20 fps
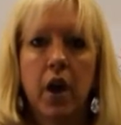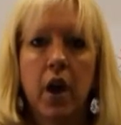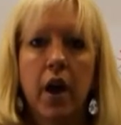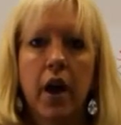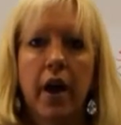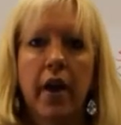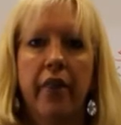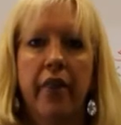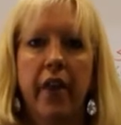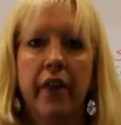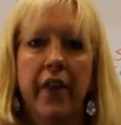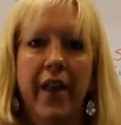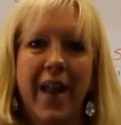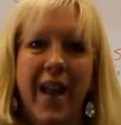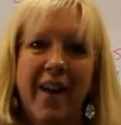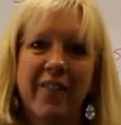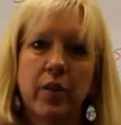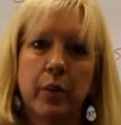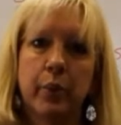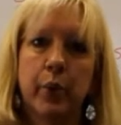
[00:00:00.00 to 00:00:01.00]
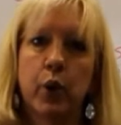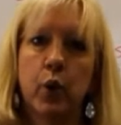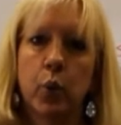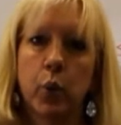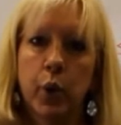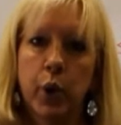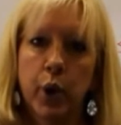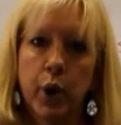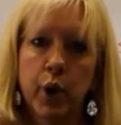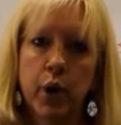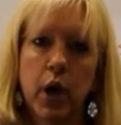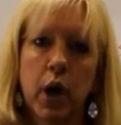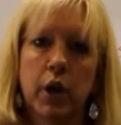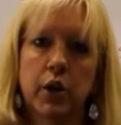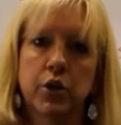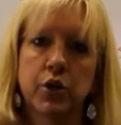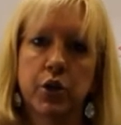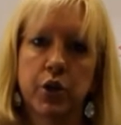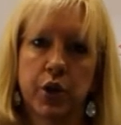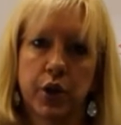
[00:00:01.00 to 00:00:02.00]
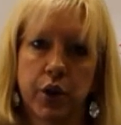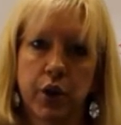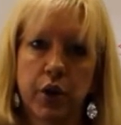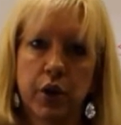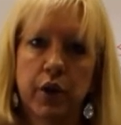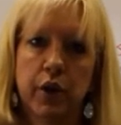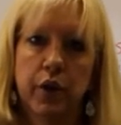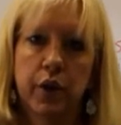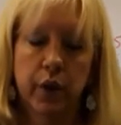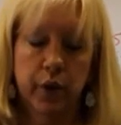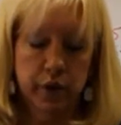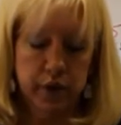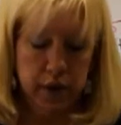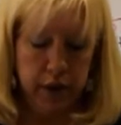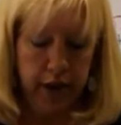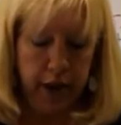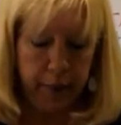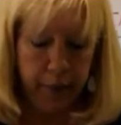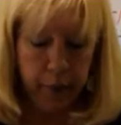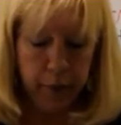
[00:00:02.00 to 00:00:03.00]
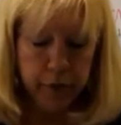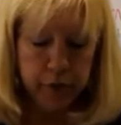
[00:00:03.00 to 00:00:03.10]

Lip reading: And then they have to put a word under those labels.